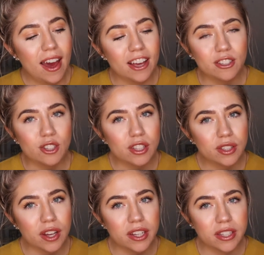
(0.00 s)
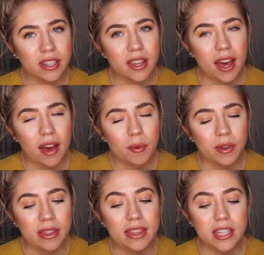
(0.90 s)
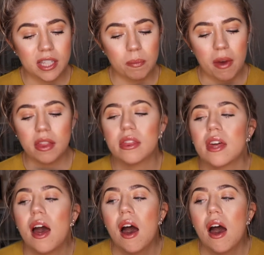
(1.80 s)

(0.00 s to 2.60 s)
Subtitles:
I just got into that one this month.